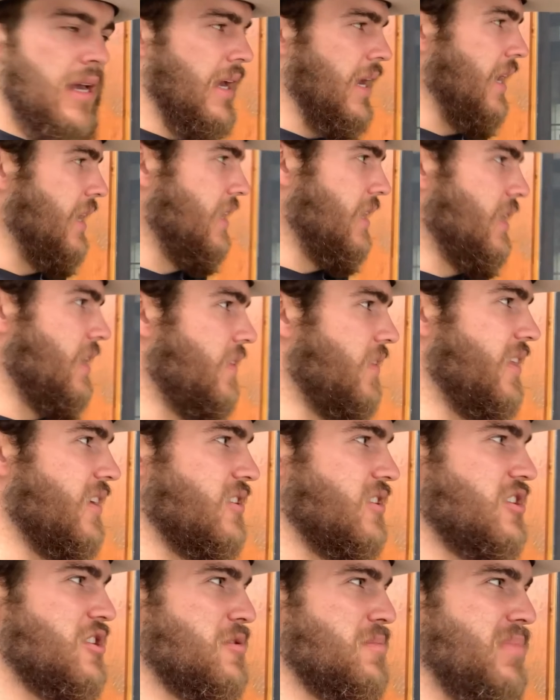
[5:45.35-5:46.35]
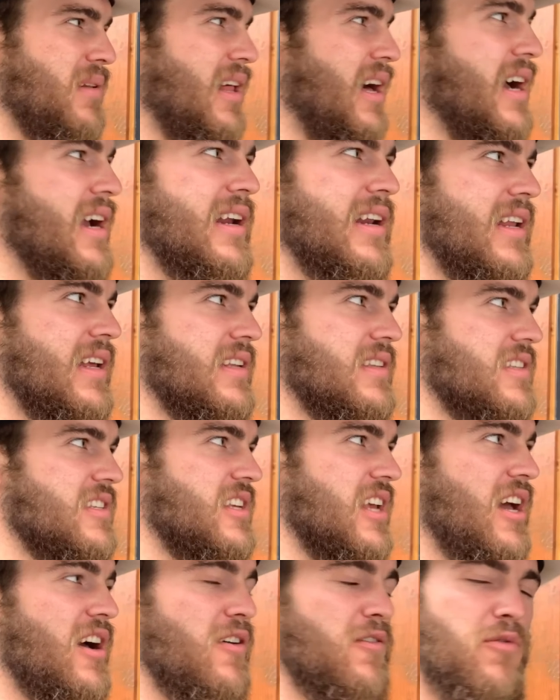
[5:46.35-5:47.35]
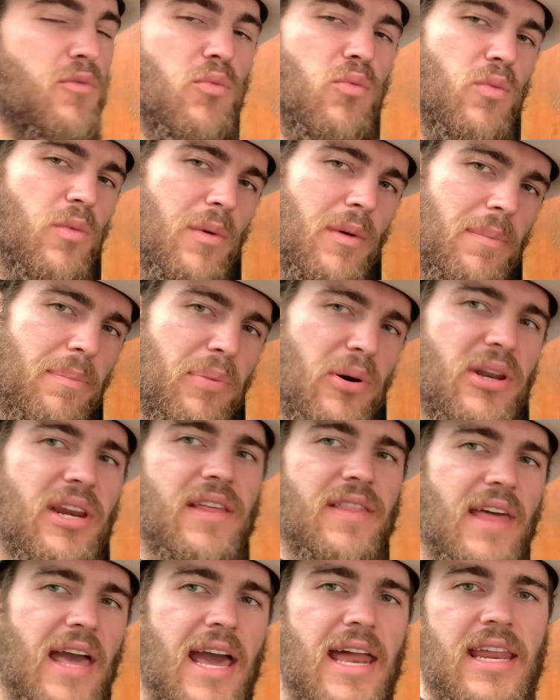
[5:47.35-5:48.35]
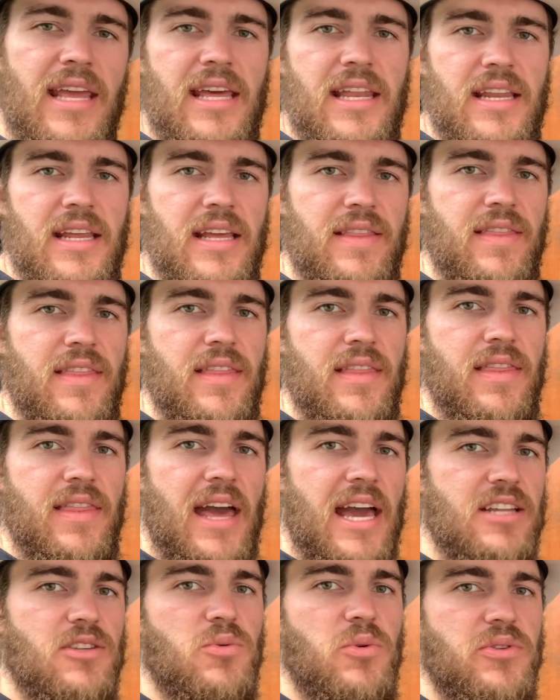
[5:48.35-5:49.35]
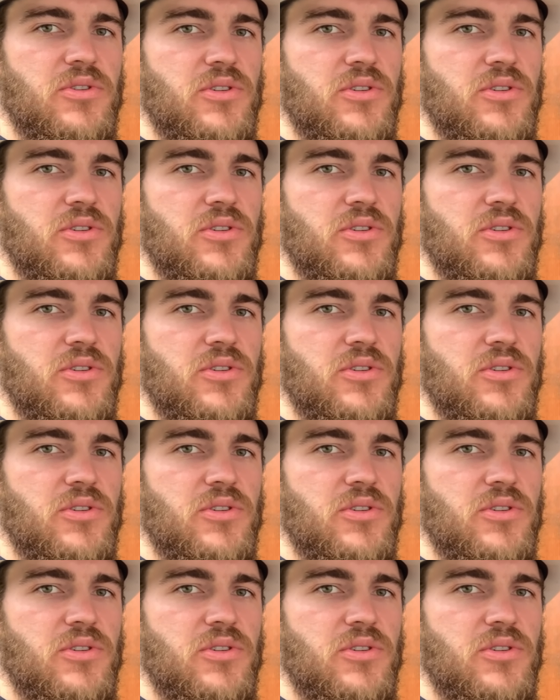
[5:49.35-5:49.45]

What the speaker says: And the spline itself, putting that in, that's what's